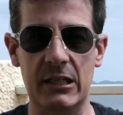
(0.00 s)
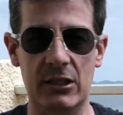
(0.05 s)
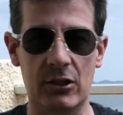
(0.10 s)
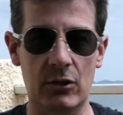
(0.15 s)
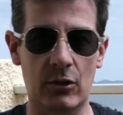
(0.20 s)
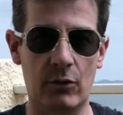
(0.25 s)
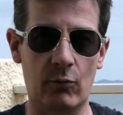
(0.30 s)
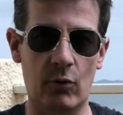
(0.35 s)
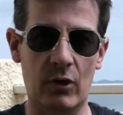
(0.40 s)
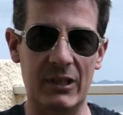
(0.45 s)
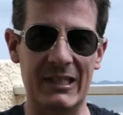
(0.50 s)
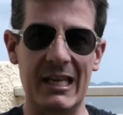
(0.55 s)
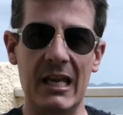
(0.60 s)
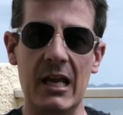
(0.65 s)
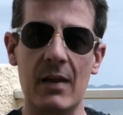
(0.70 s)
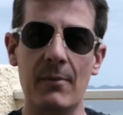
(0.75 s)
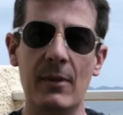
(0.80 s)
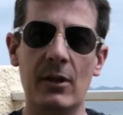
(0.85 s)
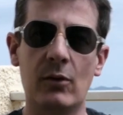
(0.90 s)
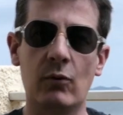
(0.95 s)
So it was
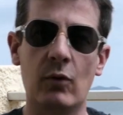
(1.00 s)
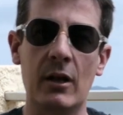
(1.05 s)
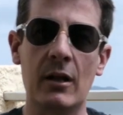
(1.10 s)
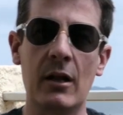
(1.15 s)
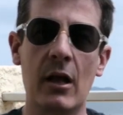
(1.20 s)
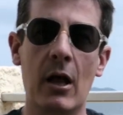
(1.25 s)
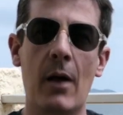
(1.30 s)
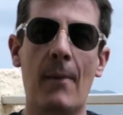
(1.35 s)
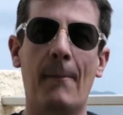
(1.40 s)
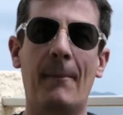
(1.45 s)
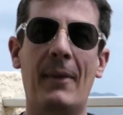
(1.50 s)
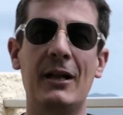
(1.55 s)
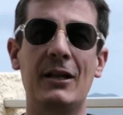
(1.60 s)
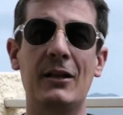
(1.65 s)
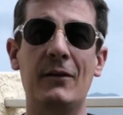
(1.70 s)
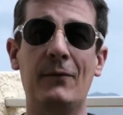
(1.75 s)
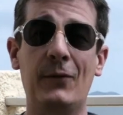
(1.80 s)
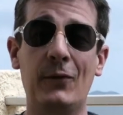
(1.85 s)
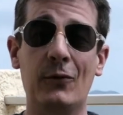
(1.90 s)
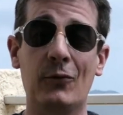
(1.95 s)
in between, but
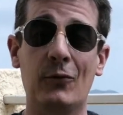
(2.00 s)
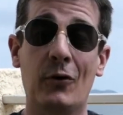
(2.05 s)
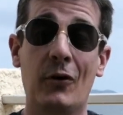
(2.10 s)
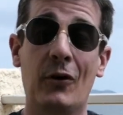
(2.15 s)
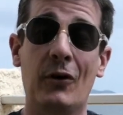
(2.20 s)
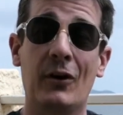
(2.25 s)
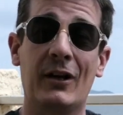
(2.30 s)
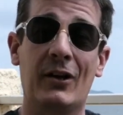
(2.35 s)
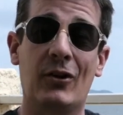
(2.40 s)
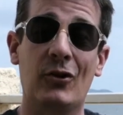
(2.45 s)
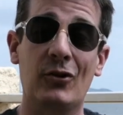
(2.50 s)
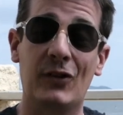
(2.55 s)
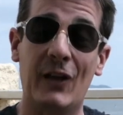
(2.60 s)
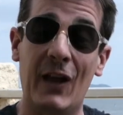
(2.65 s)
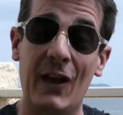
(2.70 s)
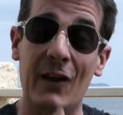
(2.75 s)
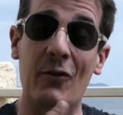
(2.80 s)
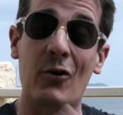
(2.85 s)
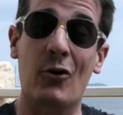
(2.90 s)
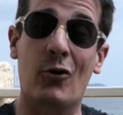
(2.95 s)
if you
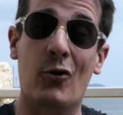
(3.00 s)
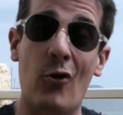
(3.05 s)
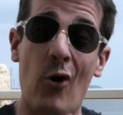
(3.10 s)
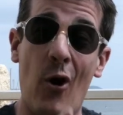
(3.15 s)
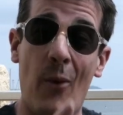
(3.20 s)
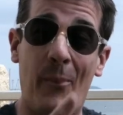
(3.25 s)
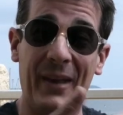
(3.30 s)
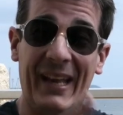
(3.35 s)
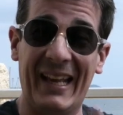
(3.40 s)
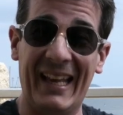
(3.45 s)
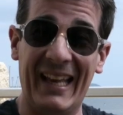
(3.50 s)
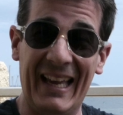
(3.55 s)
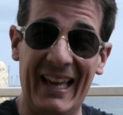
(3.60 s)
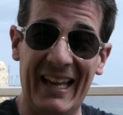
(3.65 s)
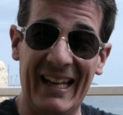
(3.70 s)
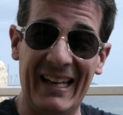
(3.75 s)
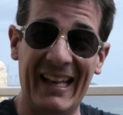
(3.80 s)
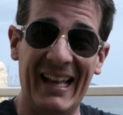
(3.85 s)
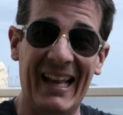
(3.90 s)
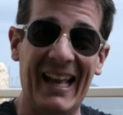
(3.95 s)
continue cropping
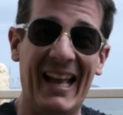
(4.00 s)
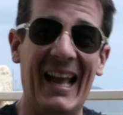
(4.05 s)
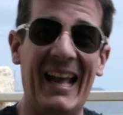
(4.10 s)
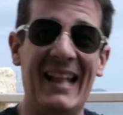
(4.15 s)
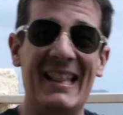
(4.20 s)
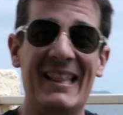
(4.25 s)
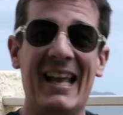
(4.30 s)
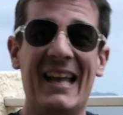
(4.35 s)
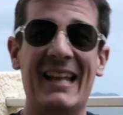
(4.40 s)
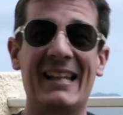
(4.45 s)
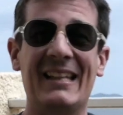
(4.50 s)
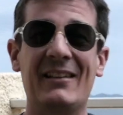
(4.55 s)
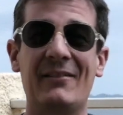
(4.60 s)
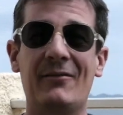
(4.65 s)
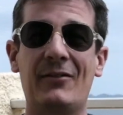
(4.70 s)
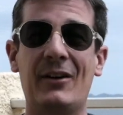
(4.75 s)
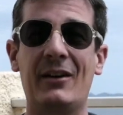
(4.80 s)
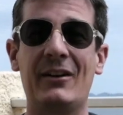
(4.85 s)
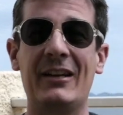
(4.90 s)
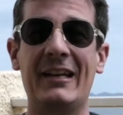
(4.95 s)
in, and then the
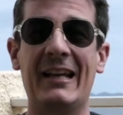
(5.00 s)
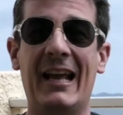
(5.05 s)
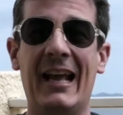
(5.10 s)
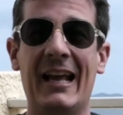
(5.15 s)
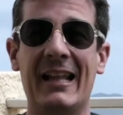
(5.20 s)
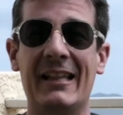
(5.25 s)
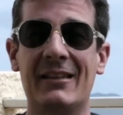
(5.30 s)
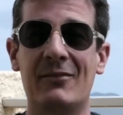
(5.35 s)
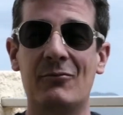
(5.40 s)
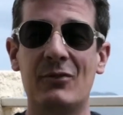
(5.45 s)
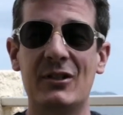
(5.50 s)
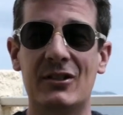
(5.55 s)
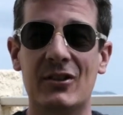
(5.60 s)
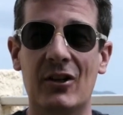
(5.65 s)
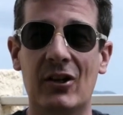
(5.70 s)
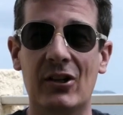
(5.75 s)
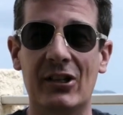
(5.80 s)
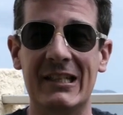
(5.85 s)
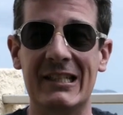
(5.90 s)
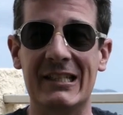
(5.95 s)
very end
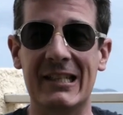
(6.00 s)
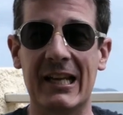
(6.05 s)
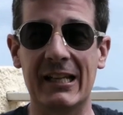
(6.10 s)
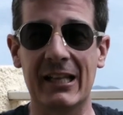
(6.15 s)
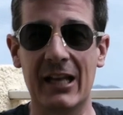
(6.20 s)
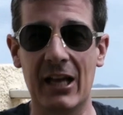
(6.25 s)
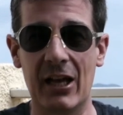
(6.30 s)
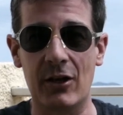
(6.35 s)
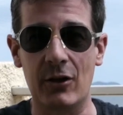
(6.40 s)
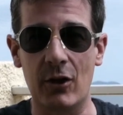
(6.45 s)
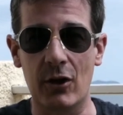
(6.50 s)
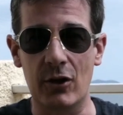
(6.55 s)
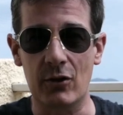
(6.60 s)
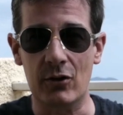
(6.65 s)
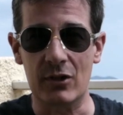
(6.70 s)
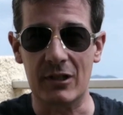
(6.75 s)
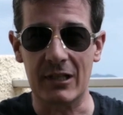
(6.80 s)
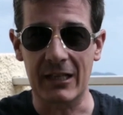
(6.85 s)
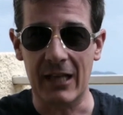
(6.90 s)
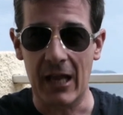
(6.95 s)
result is that you're
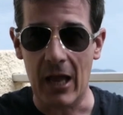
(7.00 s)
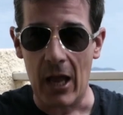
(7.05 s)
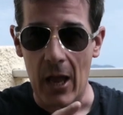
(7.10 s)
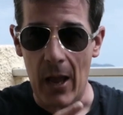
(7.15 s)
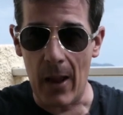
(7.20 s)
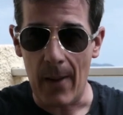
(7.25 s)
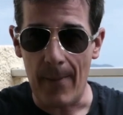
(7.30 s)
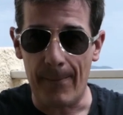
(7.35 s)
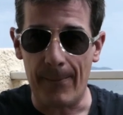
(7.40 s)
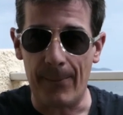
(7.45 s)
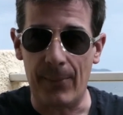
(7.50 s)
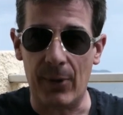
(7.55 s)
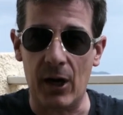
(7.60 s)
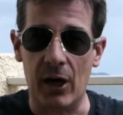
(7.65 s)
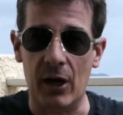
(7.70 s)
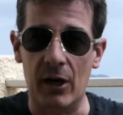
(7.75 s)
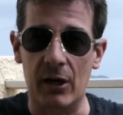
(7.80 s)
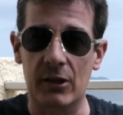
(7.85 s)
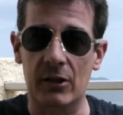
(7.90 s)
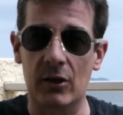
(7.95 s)
using a
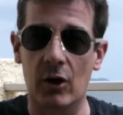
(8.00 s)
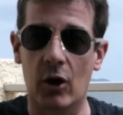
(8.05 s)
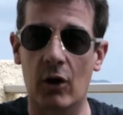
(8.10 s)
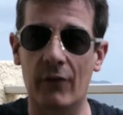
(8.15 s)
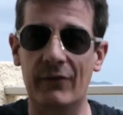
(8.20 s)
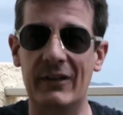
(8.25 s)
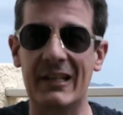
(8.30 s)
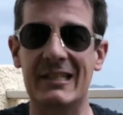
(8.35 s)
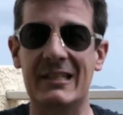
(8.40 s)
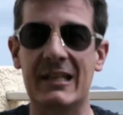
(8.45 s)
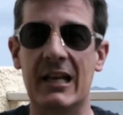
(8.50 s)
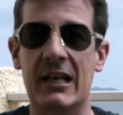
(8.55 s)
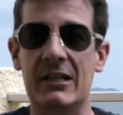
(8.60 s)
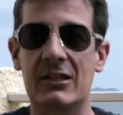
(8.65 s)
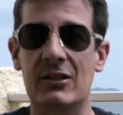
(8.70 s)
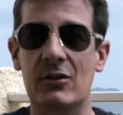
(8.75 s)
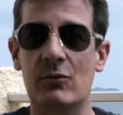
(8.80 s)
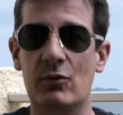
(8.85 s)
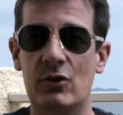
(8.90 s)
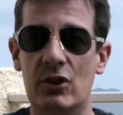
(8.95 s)
part of the
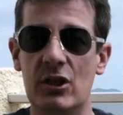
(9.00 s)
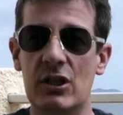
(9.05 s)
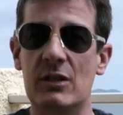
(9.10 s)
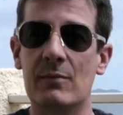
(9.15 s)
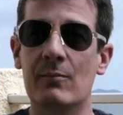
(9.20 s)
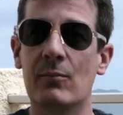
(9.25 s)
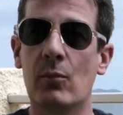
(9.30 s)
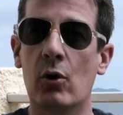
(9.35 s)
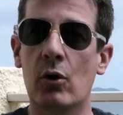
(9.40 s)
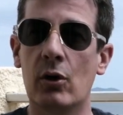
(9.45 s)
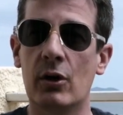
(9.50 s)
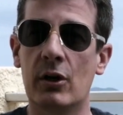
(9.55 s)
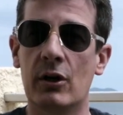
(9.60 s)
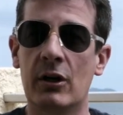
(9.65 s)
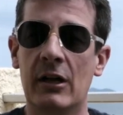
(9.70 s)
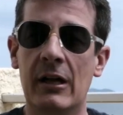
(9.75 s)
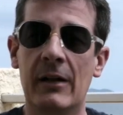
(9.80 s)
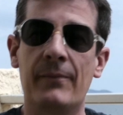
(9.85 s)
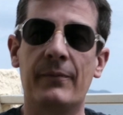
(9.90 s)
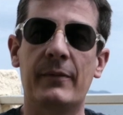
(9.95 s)
sensor which is smaller
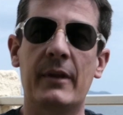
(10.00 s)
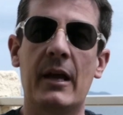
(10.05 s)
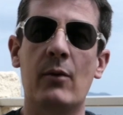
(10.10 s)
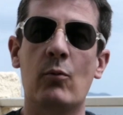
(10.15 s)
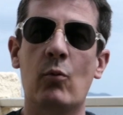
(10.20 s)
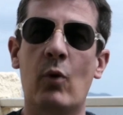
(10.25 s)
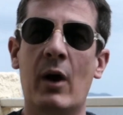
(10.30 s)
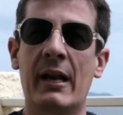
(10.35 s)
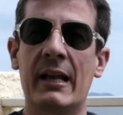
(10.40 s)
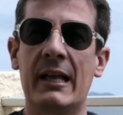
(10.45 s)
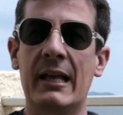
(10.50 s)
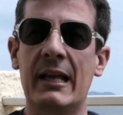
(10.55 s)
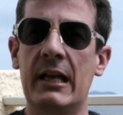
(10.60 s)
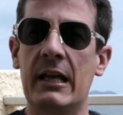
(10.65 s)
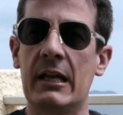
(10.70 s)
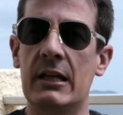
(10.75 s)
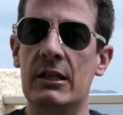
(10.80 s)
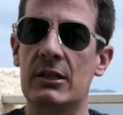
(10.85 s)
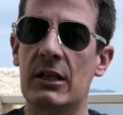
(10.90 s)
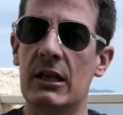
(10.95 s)
than 1
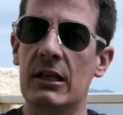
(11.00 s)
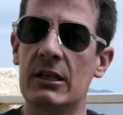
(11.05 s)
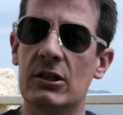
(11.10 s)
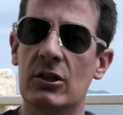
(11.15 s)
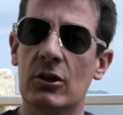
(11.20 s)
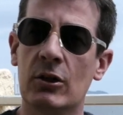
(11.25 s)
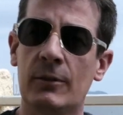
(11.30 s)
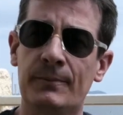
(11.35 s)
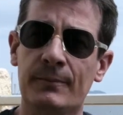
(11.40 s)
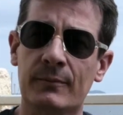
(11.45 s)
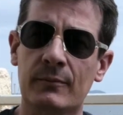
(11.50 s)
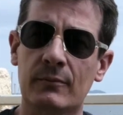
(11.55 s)
inch. And so